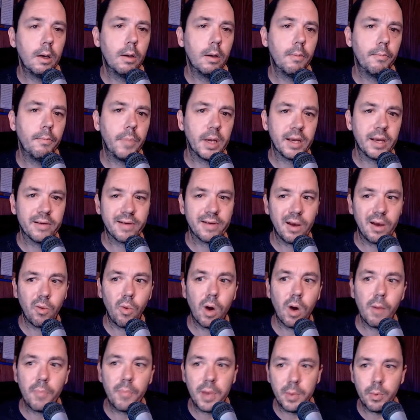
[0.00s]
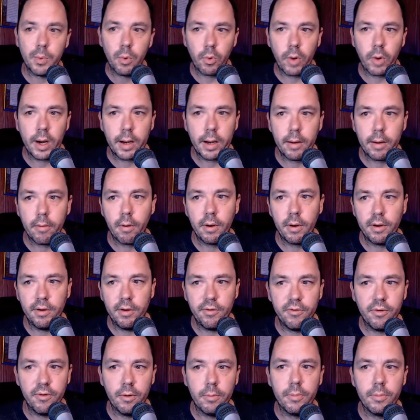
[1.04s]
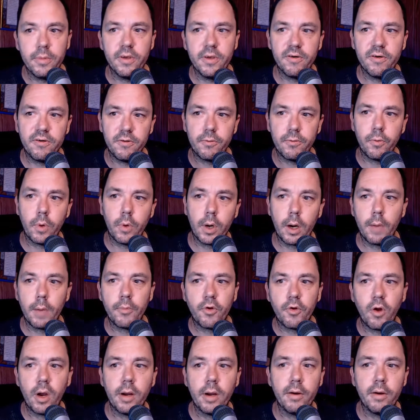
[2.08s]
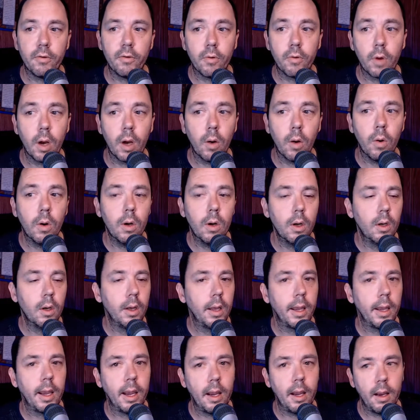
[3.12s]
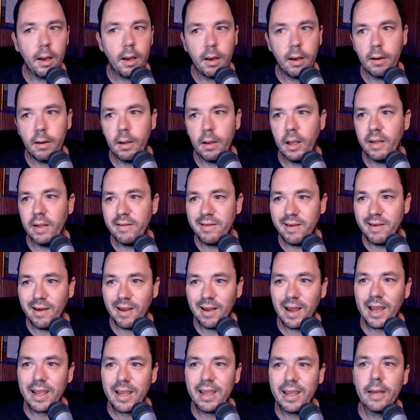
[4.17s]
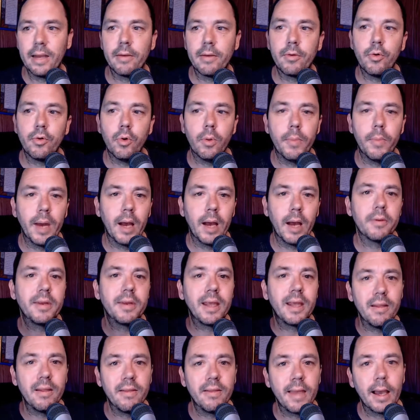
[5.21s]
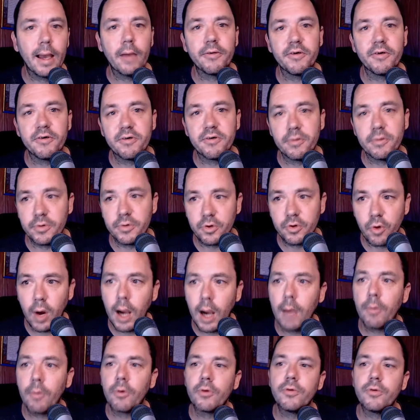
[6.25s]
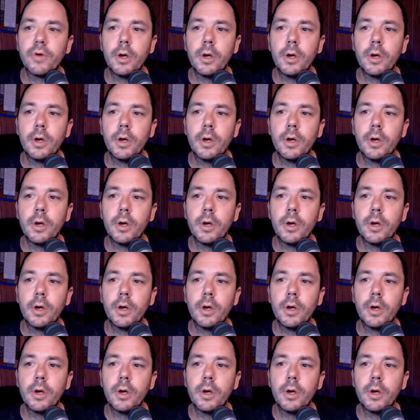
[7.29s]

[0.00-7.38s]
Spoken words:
because I want people right here on YouTube. This is where I'm trying to grow. And until I get to about 10,000 subscribers,